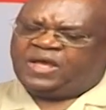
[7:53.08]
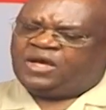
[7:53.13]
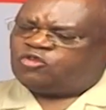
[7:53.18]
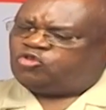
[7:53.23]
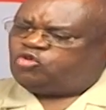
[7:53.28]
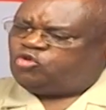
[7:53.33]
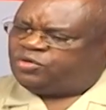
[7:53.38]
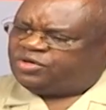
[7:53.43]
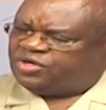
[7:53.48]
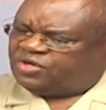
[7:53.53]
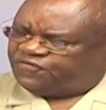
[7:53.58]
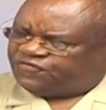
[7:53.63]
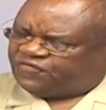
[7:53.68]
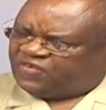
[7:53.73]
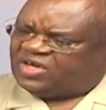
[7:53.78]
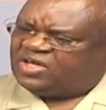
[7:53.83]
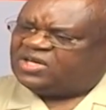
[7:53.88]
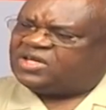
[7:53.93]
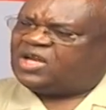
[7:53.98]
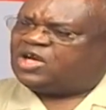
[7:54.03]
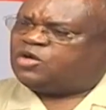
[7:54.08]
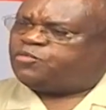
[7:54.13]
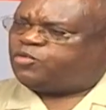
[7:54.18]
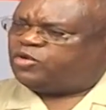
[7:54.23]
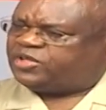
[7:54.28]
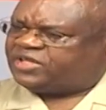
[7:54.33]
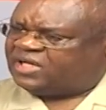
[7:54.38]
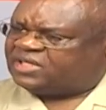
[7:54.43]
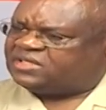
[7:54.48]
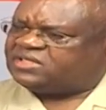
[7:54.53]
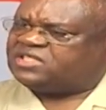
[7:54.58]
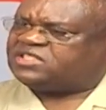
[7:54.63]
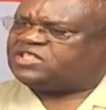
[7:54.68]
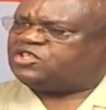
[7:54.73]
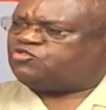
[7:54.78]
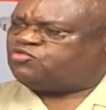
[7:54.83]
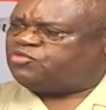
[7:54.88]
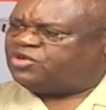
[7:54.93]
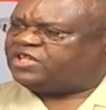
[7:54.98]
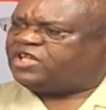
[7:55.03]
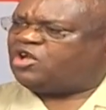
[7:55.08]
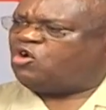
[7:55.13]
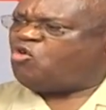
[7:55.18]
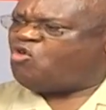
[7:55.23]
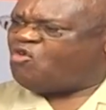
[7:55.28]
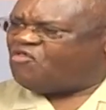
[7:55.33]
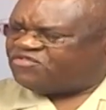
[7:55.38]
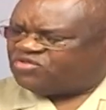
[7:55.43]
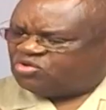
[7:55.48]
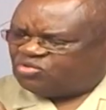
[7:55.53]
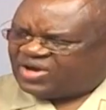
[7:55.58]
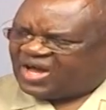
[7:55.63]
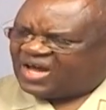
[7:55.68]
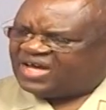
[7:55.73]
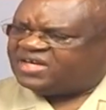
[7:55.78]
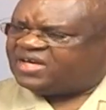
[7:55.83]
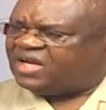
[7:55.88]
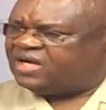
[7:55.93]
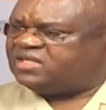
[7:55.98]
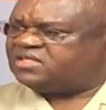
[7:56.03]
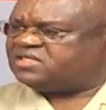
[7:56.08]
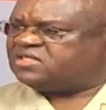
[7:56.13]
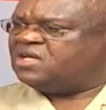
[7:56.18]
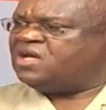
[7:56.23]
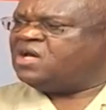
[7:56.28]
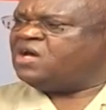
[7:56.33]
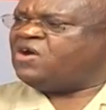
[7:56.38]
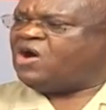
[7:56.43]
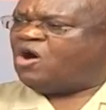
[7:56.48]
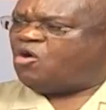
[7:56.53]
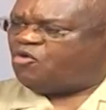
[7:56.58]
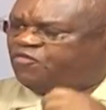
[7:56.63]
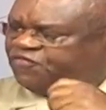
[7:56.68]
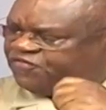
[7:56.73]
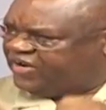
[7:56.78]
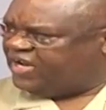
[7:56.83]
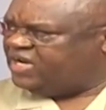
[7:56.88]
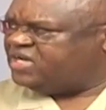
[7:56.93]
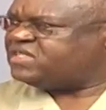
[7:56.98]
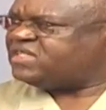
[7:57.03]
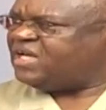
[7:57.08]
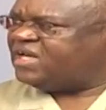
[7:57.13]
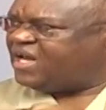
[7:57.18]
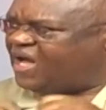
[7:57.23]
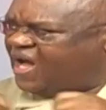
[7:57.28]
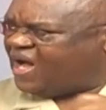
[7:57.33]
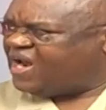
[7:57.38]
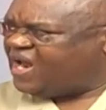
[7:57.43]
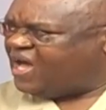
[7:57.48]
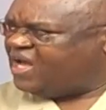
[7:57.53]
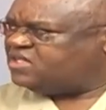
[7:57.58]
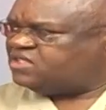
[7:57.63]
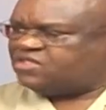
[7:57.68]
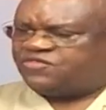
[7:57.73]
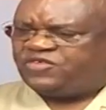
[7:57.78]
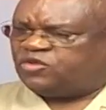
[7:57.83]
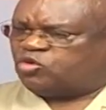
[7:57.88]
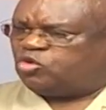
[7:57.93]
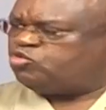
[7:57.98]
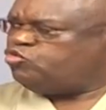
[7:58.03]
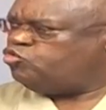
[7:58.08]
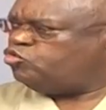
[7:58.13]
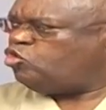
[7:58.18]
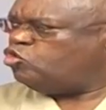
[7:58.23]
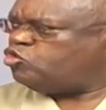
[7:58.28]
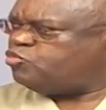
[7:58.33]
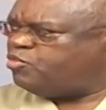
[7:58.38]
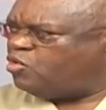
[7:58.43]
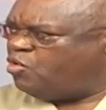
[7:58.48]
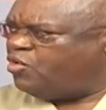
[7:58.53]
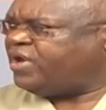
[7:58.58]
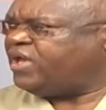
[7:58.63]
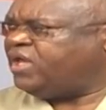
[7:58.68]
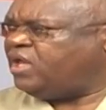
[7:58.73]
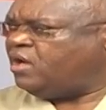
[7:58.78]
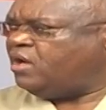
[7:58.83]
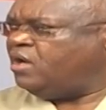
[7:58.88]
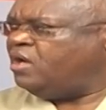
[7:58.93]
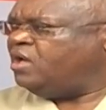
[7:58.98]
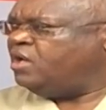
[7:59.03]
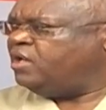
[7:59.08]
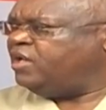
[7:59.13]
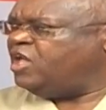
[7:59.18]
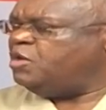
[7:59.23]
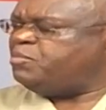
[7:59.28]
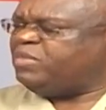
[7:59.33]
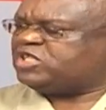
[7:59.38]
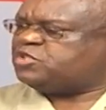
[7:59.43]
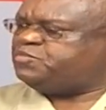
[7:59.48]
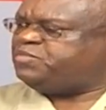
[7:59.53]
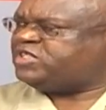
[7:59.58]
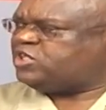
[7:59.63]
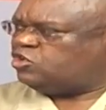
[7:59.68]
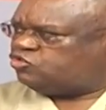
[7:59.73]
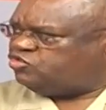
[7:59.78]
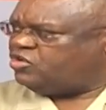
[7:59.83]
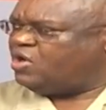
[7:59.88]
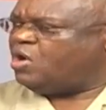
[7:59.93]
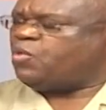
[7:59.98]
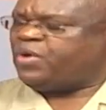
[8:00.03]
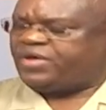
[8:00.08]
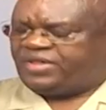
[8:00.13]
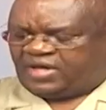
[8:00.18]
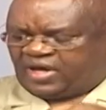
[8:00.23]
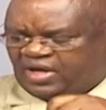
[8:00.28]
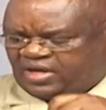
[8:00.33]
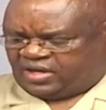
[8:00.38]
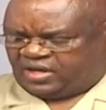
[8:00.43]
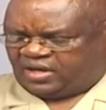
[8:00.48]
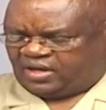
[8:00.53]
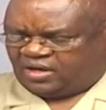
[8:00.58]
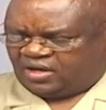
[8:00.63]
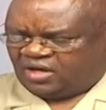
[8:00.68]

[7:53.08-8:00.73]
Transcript: to defend and protect the security of Ugandans, our friends and allies, even those who don't belong here. They must be secure while they are here.